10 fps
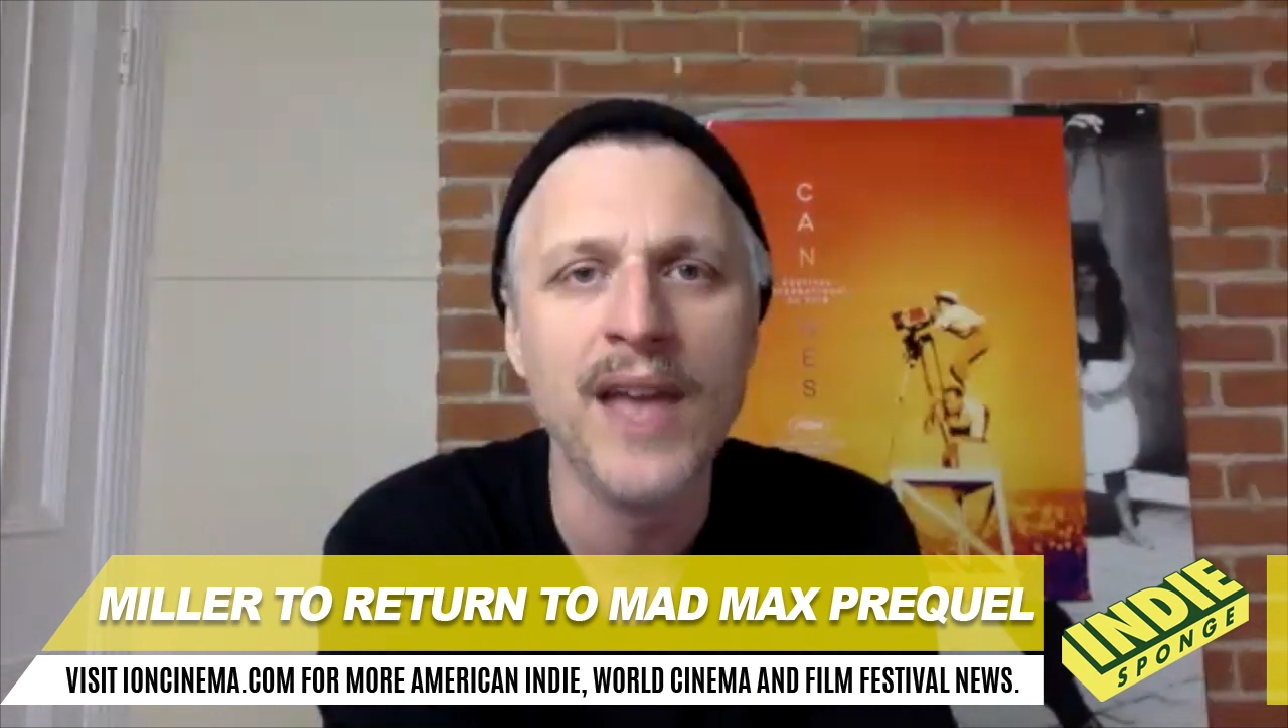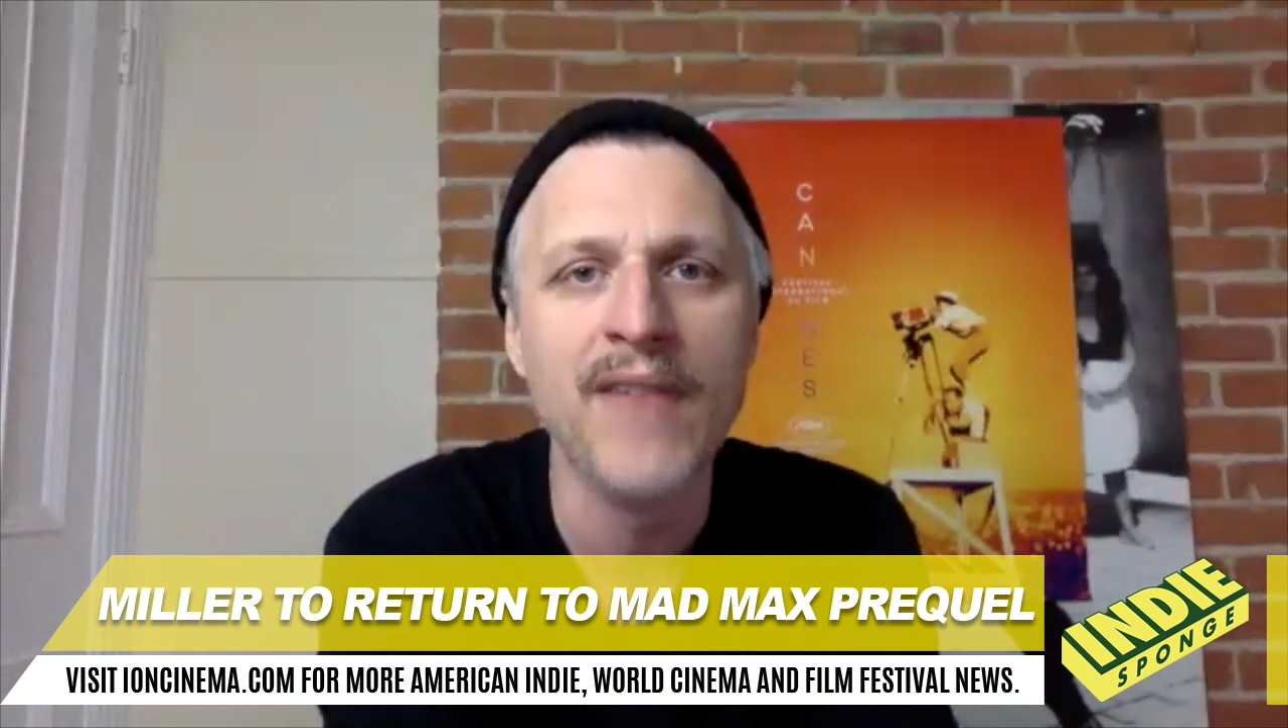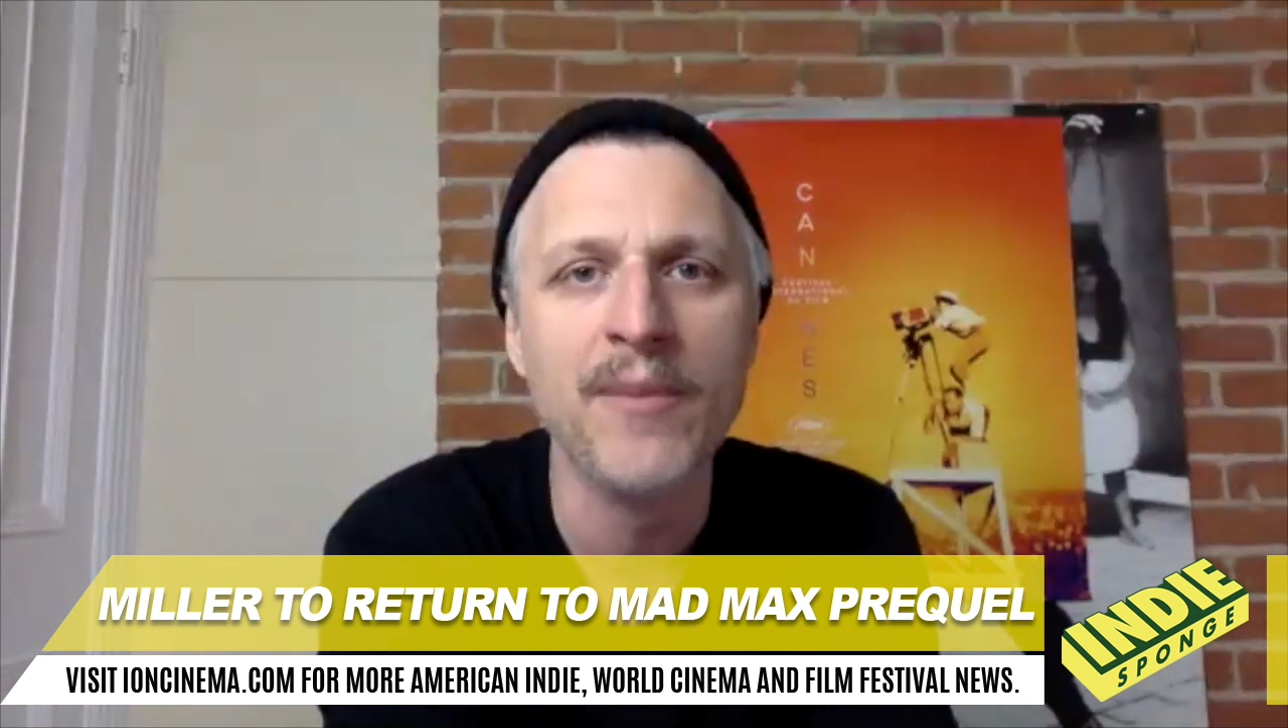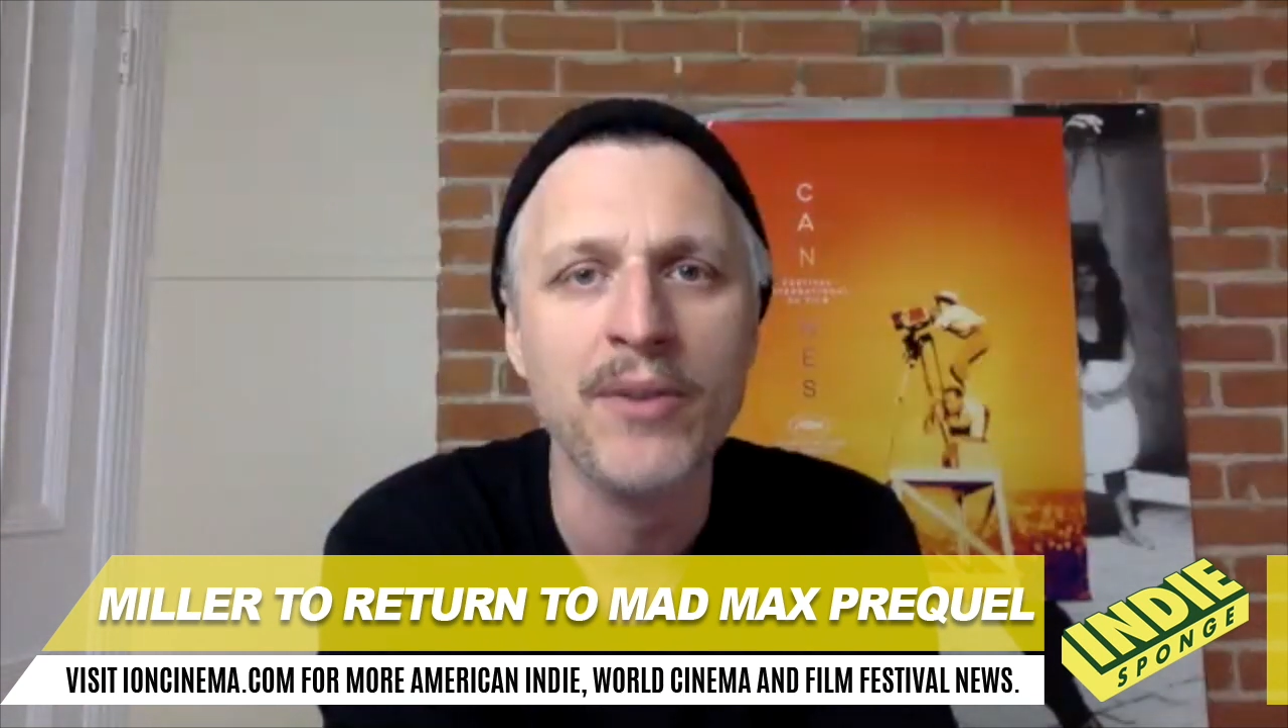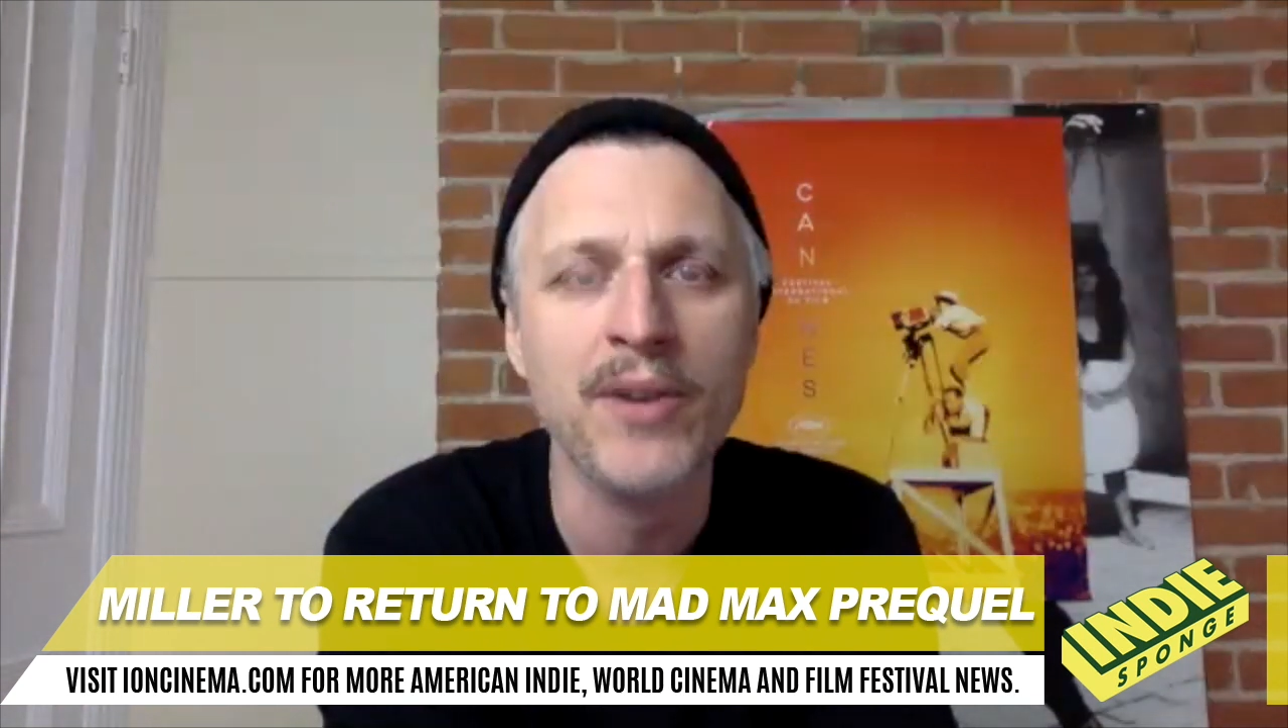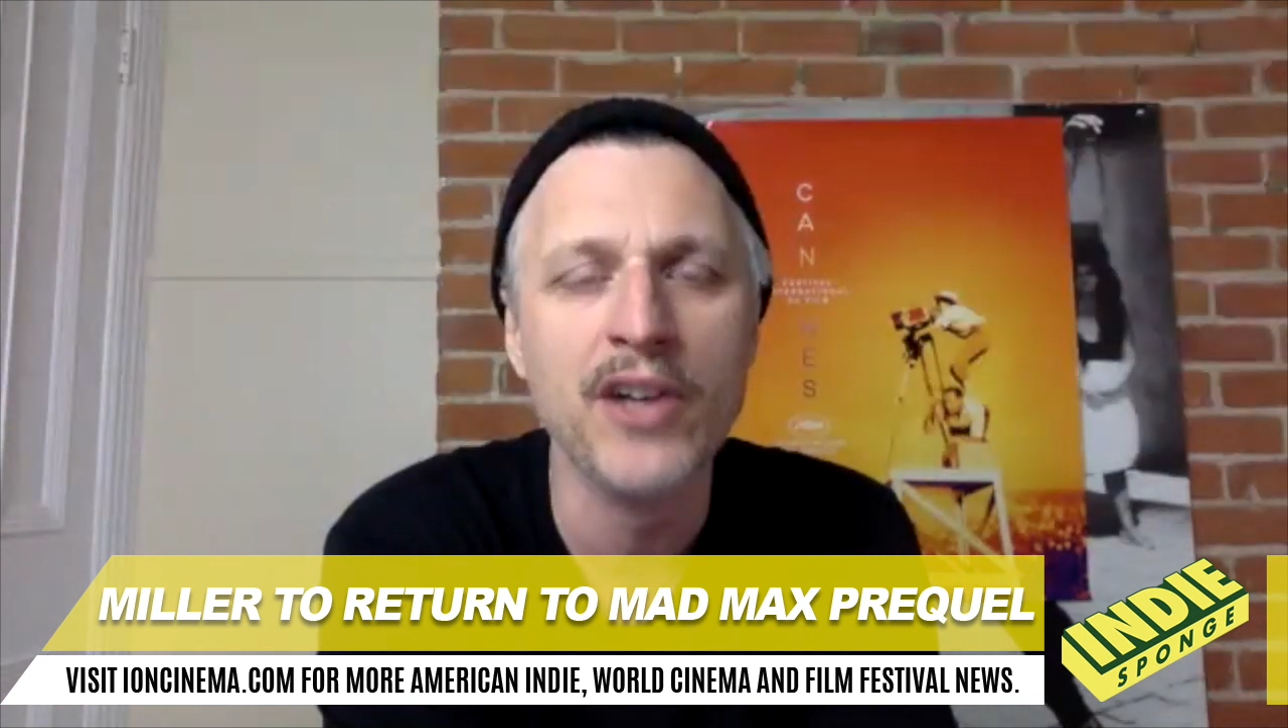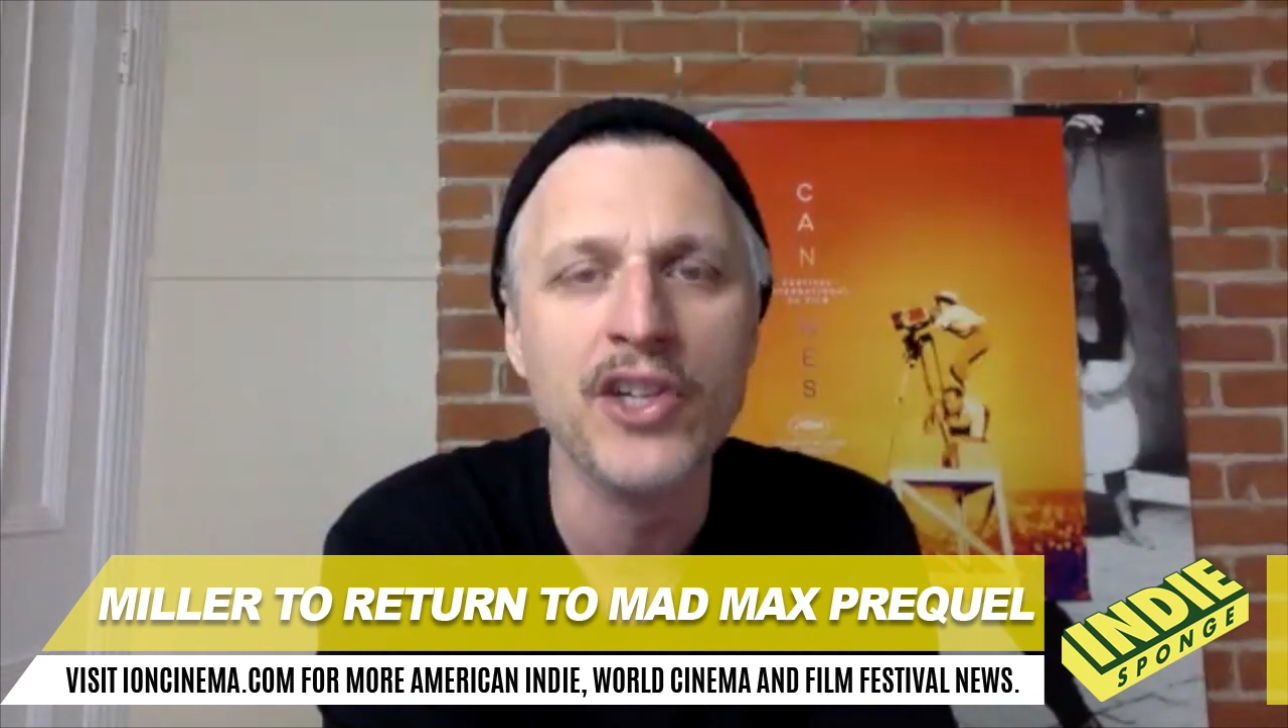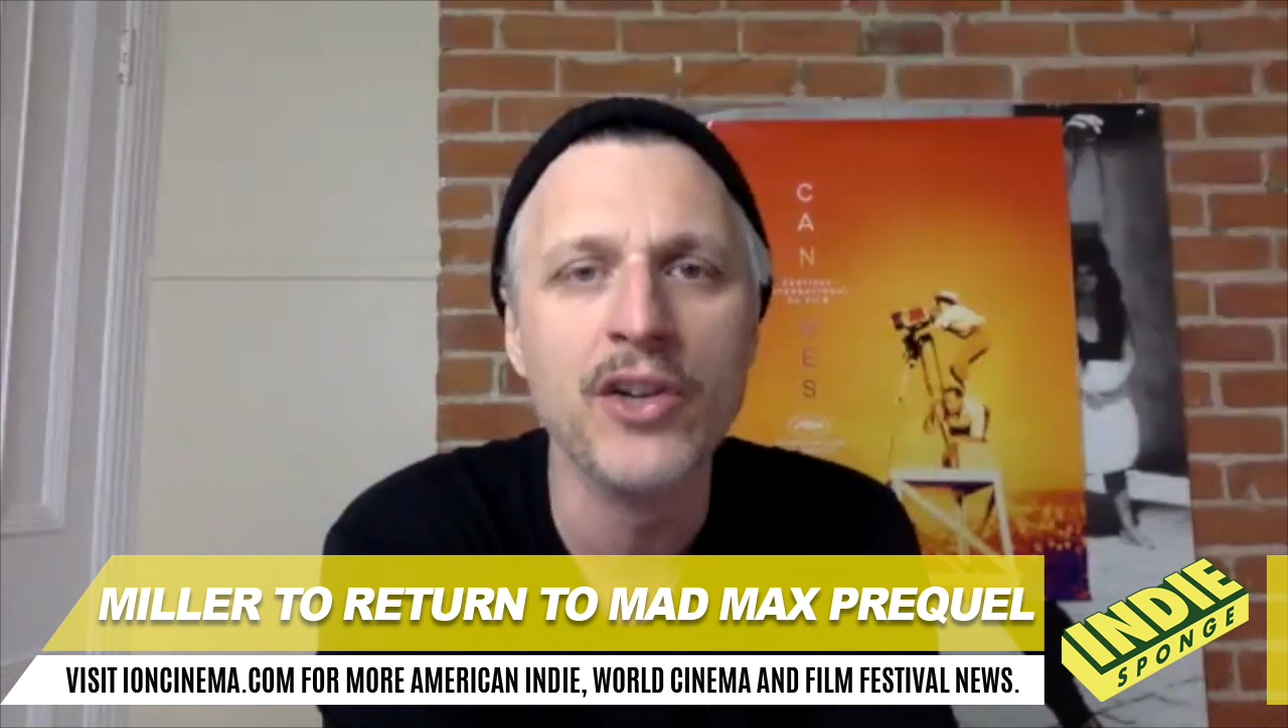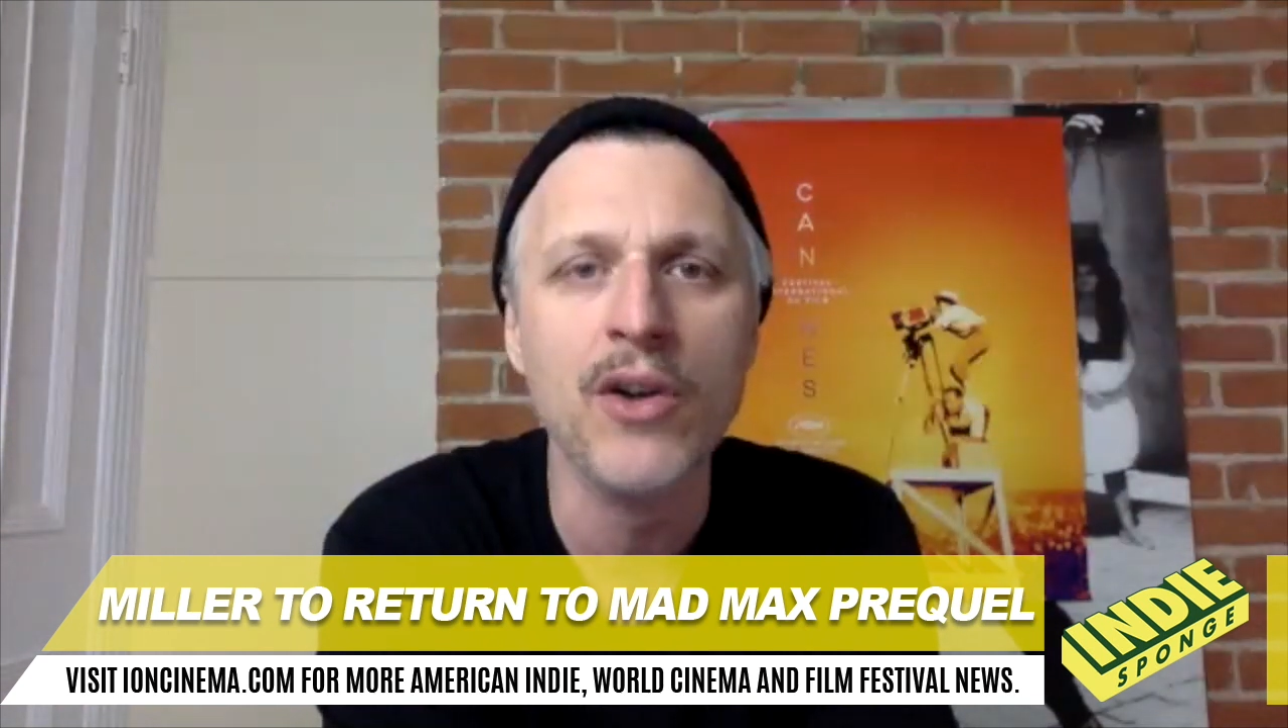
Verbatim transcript: to have a production